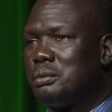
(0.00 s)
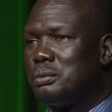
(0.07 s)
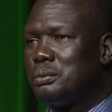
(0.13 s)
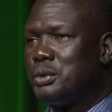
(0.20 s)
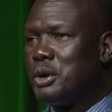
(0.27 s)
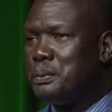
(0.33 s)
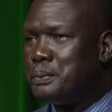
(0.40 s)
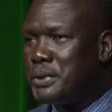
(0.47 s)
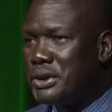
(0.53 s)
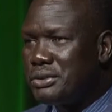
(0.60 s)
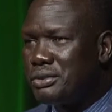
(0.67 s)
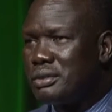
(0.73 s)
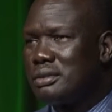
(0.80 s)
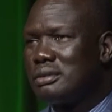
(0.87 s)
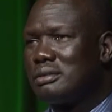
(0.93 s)
for
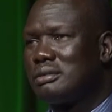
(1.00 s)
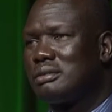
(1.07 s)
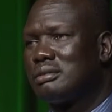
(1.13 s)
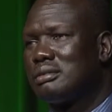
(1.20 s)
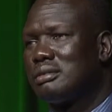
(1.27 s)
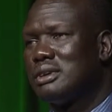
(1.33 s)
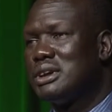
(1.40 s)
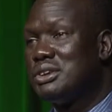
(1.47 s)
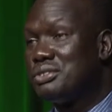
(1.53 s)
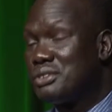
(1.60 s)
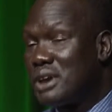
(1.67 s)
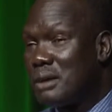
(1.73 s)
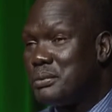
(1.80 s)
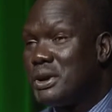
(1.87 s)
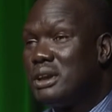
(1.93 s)
peace and
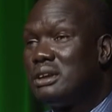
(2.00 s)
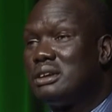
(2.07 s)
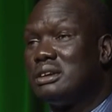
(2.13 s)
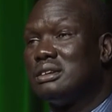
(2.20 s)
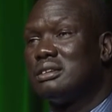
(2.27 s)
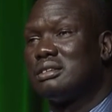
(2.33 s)
stability.